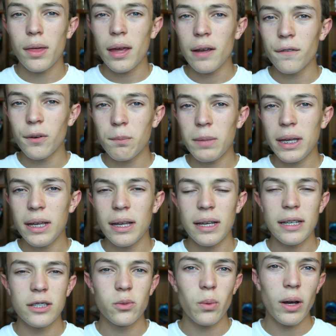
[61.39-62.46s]
thing for me
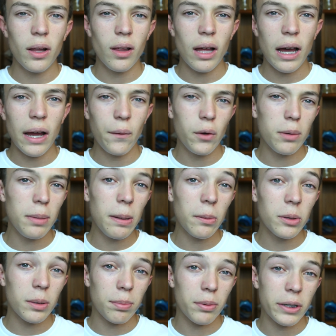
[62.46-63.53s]
is, well, I want to be
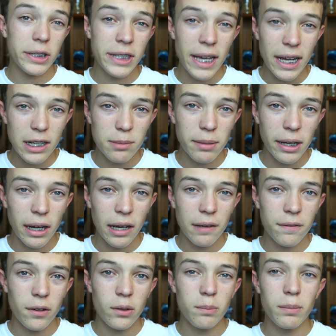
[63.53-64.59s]
able to protect my
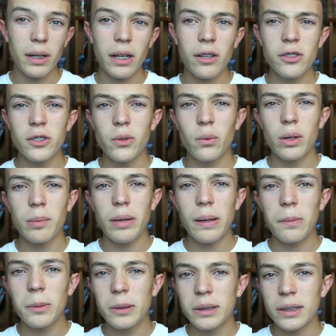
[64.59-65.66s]
iPhone, but I also want to be
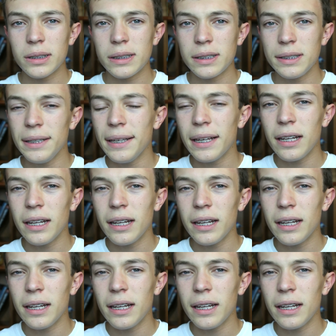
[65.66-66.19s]
able to see